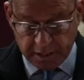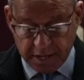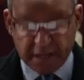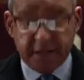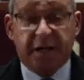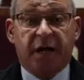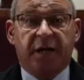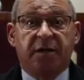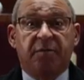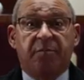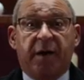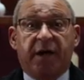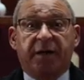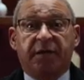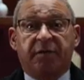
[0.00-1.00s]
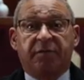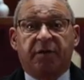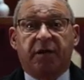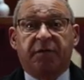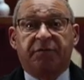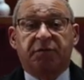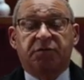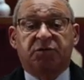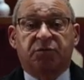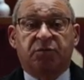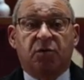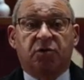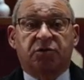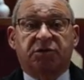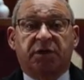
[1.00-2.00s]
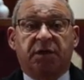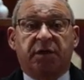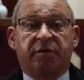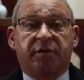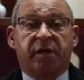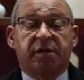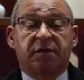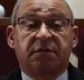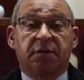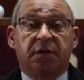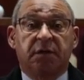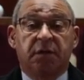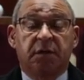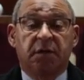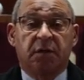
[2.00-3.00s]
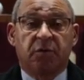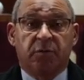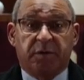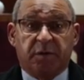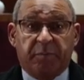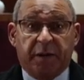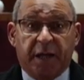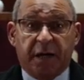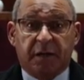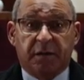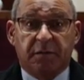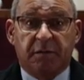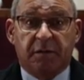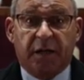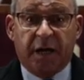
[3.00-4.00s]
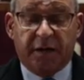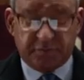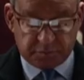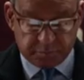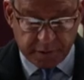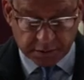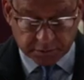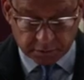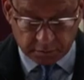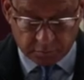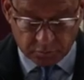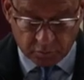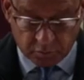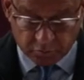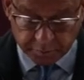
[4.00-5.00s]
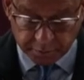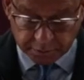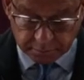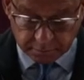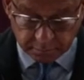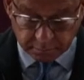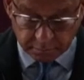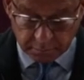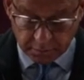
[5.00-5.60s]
and undermining the efforts towards solidarity with the Black Lives Matter movement.